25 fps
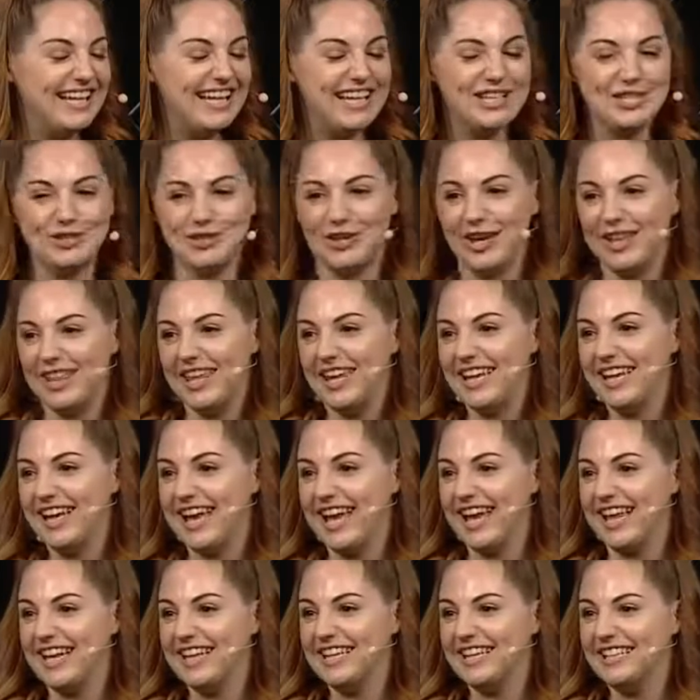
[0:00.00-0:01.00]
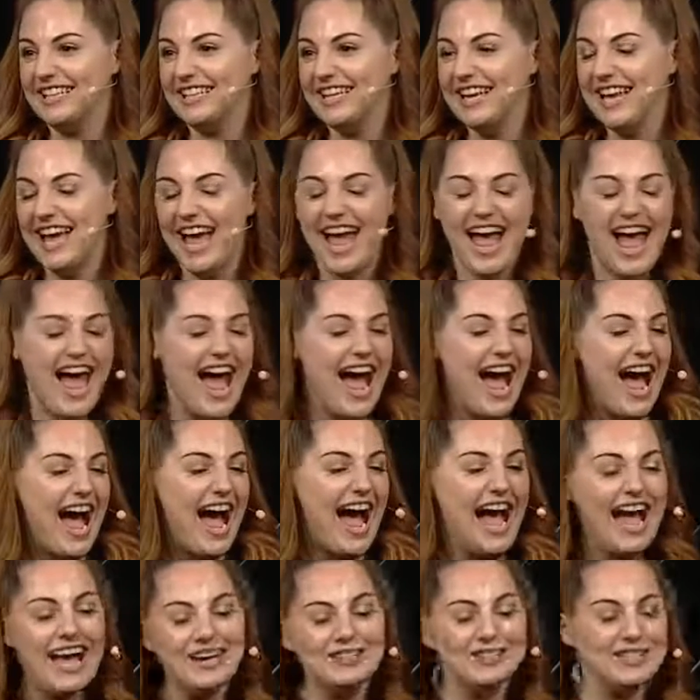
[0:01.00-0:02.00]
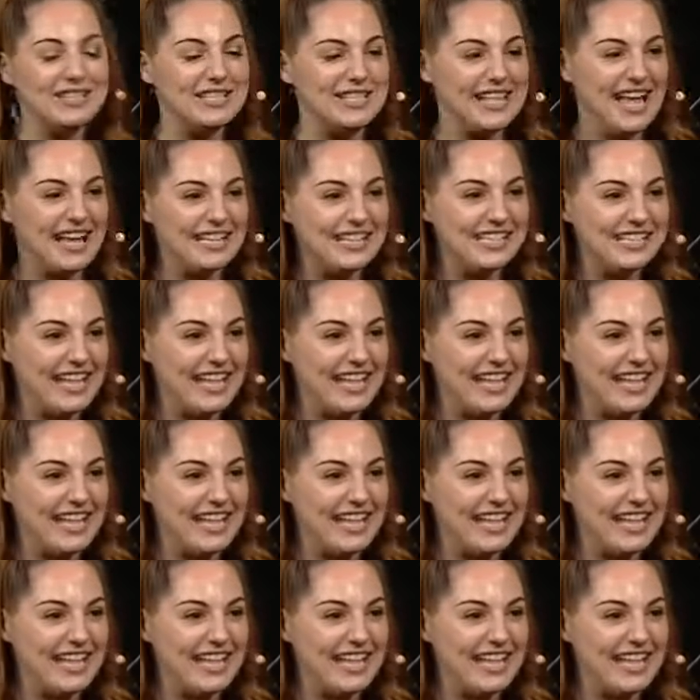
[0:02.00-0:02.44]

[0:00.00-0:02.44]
Let's try that again. How does that